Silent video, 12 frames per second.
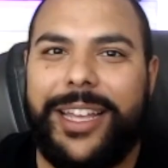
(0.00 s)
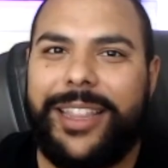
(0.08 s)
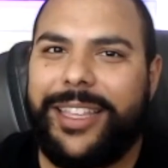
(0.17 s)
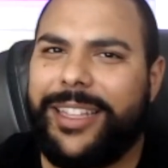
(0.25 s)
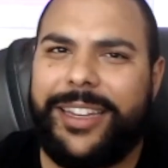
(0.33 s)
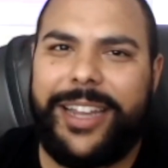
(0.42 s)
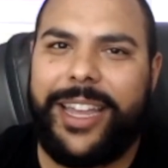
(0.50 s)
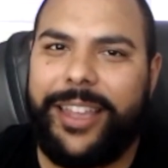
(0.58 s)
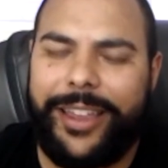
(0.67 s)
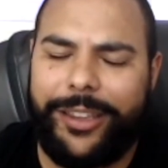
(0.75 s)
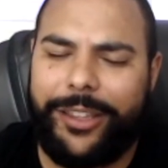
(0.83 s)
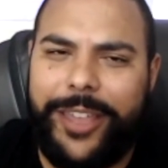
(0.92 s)
end of the day,
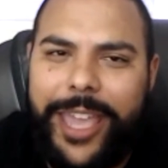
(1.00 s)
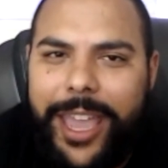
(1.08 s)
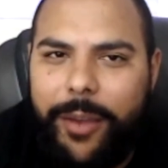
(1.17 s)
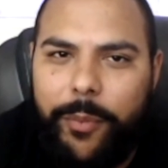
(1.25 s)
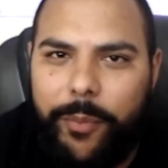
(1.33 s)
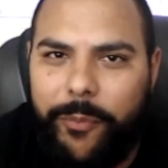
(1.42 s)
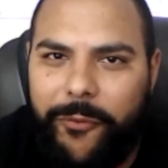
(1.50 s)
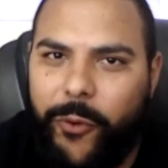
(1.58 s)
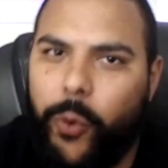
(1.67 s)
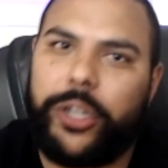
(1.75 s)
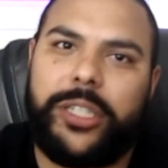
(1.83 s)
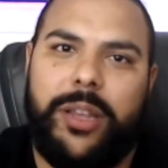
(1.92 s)
like you can't
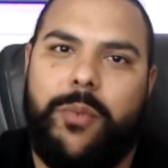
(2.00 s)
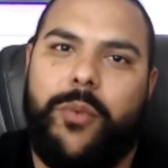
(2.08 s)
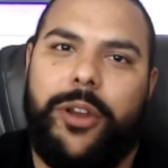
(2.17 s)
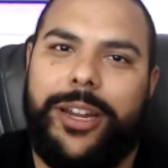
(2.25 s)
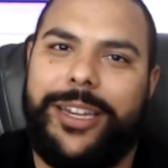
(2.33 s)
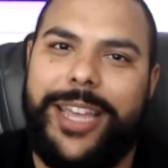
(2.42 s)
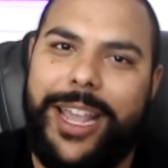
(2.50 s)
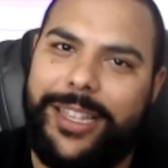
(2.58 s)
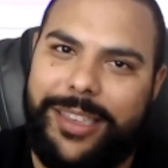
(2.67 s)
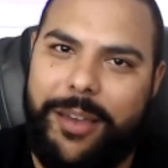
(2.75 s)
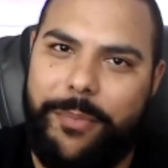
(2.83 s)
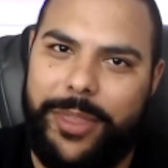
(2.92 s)
force someone to take
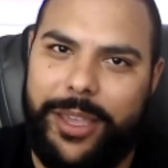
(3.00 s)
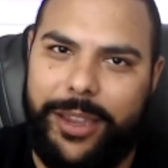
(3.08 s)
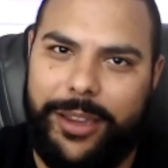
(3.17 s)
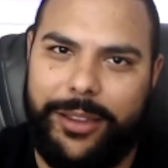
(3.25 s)
something